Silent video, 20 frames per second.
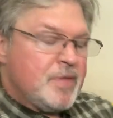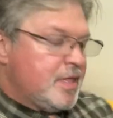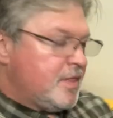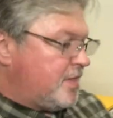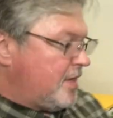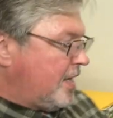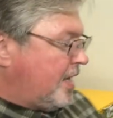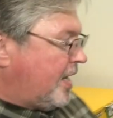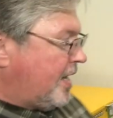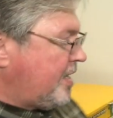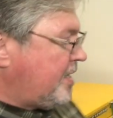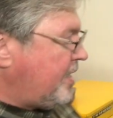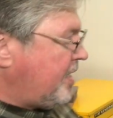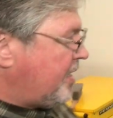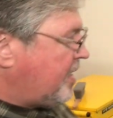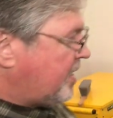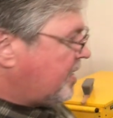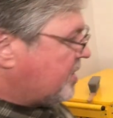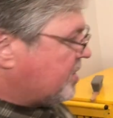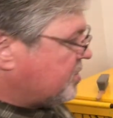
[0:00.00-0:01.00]
The
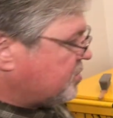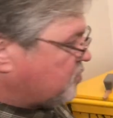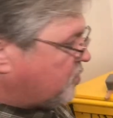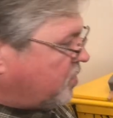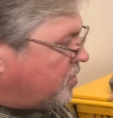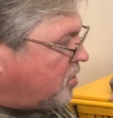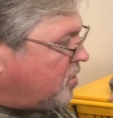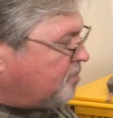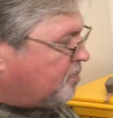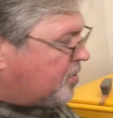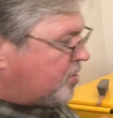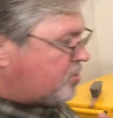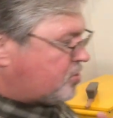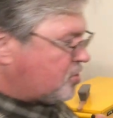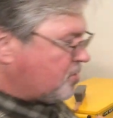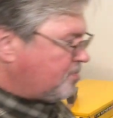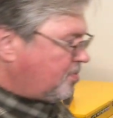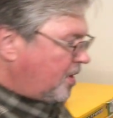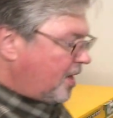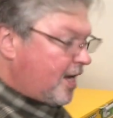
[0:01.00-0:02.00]
idea is when you put
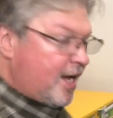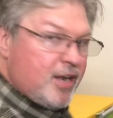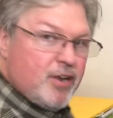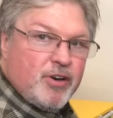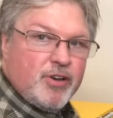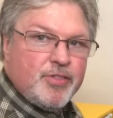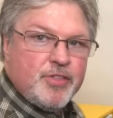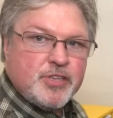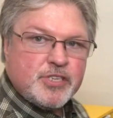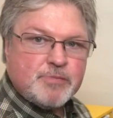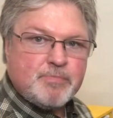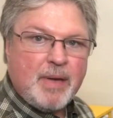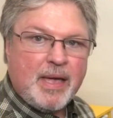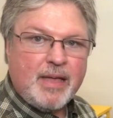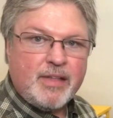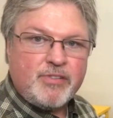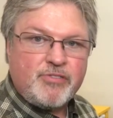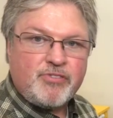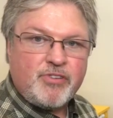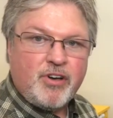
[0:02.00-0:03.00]
your blade on this
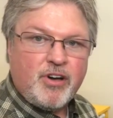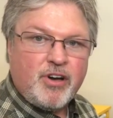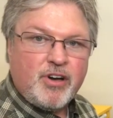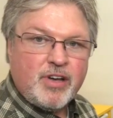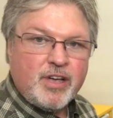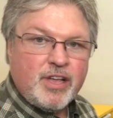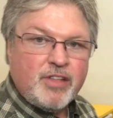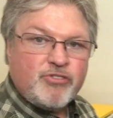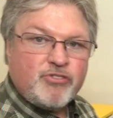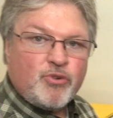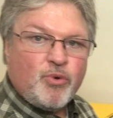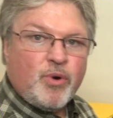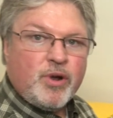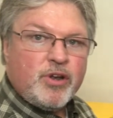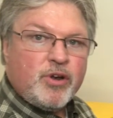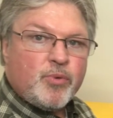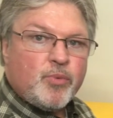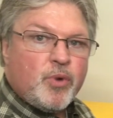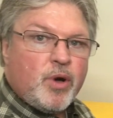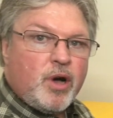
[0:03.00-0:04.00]
bandsaw, it's going
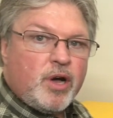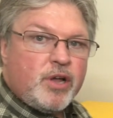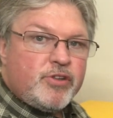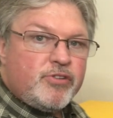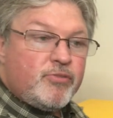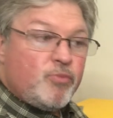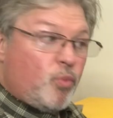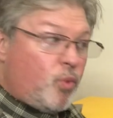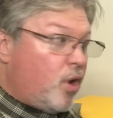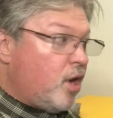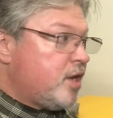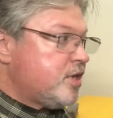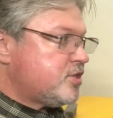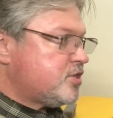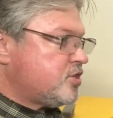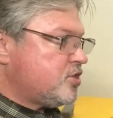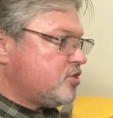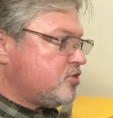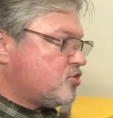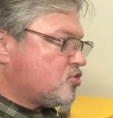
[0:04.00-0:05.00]
to
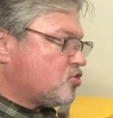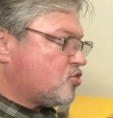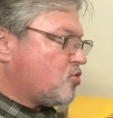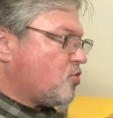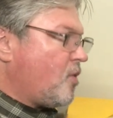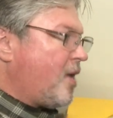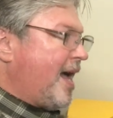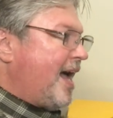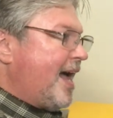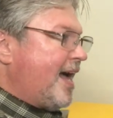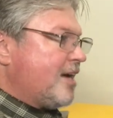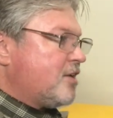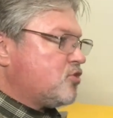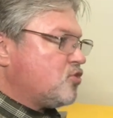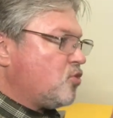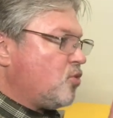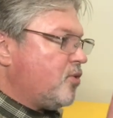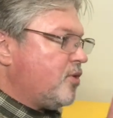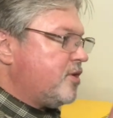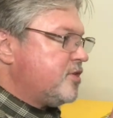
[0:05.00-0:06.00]
want to track
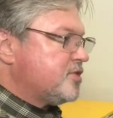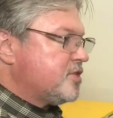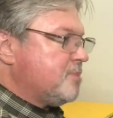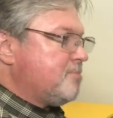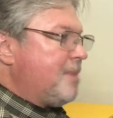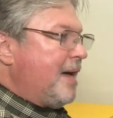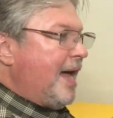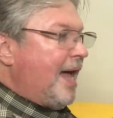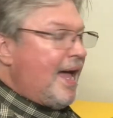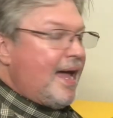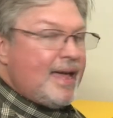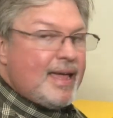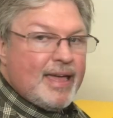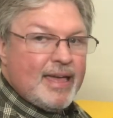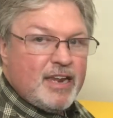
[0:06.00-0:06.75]
towards the back.